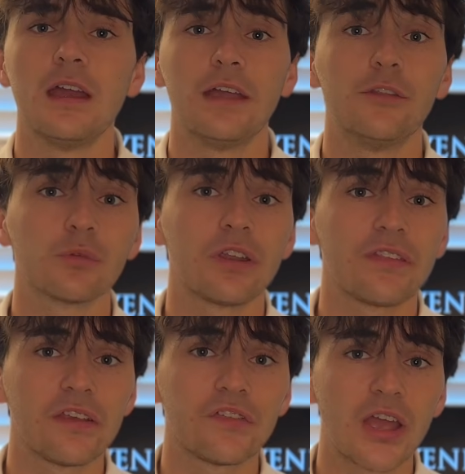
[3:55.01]
And then we're going to
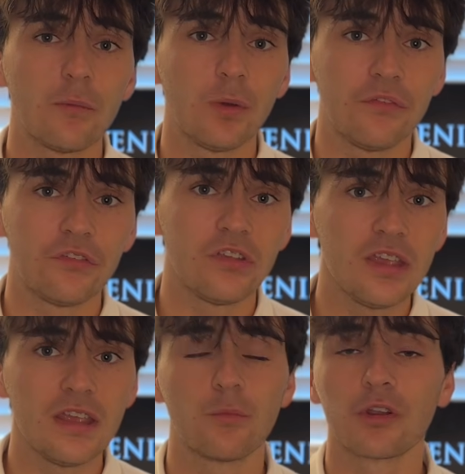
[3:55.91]
take sine wave
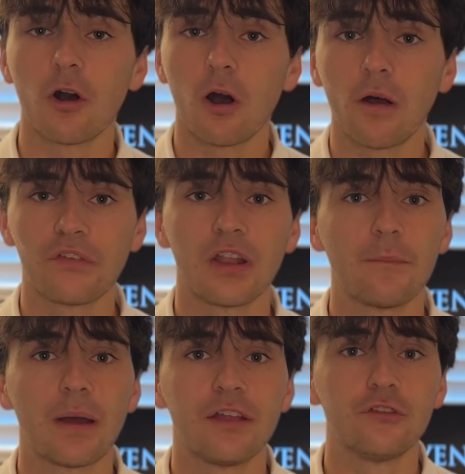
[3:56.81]
C, and we're going to offset
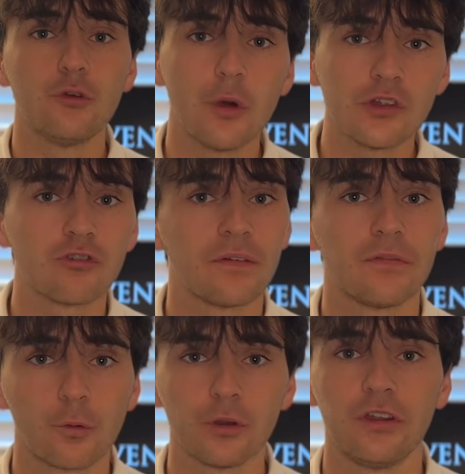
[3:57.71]
it by
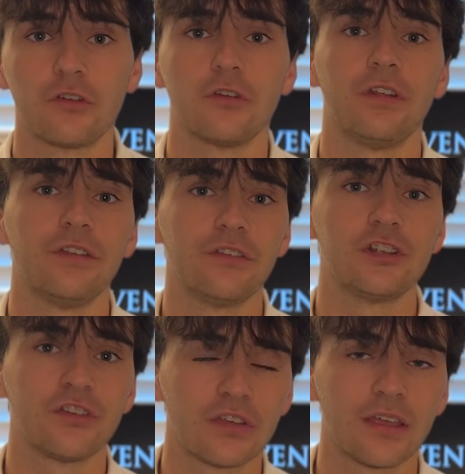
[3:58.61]
240 degrees,
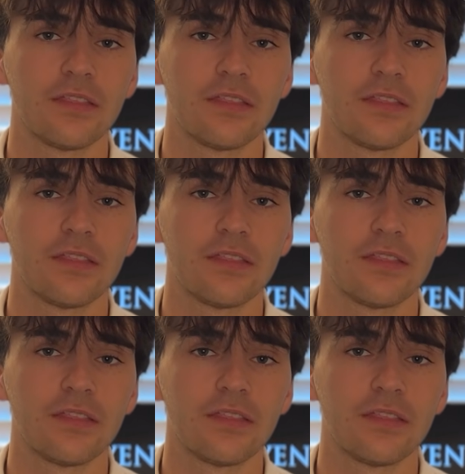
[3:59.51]
just like